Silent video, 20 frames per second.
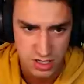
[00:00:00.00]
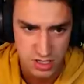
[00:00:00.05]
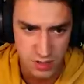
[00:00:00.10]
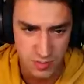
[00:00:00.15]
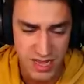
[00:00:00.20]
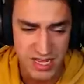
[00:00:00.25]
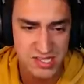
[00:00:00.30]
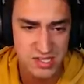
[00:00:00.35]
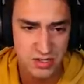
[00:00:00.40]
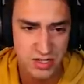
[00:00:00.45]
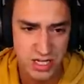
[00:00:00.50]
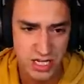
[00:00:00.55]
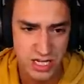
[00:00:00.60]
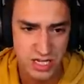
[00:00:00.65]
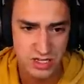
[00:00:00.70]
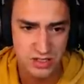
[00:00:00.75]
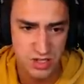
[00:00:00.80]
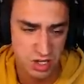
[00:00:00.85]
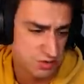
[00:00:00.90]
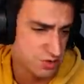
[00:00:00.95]
So
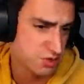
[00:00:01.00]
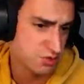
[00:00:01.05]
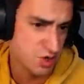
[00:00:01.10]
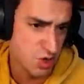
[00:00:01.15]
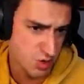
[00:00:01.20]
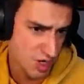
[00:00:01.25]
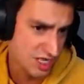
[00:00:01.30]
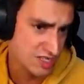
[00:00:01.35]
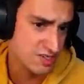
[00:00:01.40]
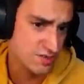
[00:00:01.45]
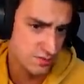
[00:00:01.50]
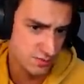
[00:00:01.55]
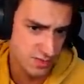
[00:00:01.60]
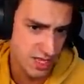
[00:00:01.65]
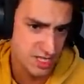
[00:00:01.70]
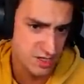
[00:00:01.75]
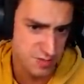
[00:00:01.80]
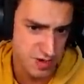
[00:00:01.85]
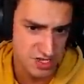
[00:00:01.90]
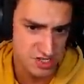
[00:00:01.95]
basically, don't do donuts.
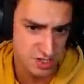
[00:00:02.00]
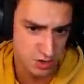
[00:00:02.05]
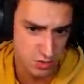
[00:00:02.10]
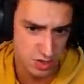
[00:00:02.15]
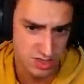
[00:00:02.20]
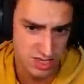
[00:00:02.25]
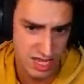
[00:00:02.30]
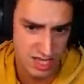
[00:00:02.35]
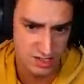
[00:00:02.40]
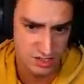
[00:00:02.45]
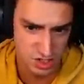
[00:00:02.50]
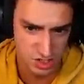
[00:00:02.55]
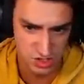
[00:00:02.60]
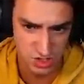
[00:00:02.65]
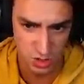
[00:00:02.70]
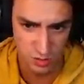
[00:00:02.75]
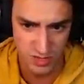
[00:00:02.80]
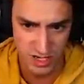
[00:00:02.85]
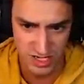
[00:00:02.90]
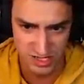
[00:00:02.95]
That's basically what that just
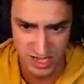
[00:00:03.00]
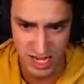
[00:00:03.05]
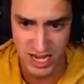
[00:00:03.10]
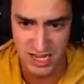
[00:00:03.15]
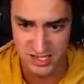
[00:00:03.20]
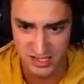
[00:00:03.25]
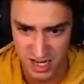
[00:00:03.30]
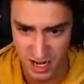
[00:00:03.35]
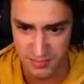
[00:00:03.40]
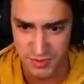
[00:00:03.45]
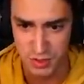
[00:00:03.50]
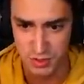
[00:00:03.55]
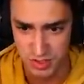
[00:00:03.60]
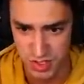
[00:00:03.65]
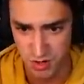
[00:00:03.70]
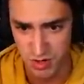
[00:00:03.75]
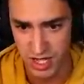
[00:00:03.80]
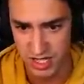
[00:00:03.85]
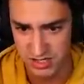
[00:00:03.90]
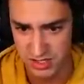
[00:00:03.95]
told me is, hey, stop doing
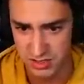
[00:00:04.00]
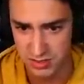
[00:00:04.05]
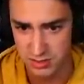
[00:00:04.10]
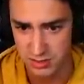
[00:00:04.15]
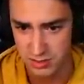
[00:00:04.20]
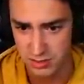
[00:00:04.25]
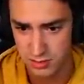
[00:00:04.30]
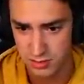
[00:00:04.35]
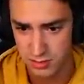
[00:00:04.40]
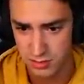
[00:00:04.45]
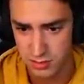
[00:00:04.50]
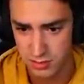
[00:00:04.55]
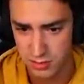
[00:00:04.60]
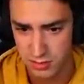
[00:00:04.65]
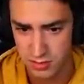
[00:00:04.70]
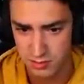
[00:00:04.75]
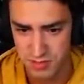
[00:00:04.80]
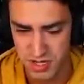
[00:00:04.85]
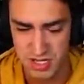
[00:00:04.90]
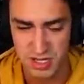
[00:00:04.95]
donuts.
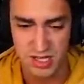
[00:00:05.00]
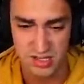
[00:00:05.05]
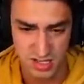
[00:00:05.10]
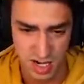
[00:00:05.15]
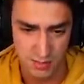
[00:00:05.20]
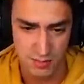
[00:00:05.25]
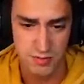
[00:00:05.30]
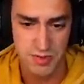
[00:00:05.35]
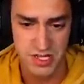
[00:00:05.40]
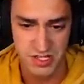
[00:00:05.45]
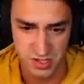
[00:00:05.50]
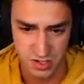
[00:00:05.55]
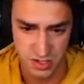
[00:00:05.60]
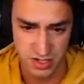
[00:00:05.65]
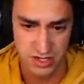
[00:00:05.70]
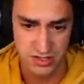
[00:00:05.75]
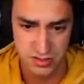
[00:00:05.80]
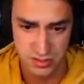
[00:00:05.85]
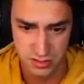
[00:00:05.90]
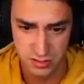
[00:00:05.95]
It's time to be
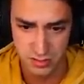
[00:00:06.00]
serious.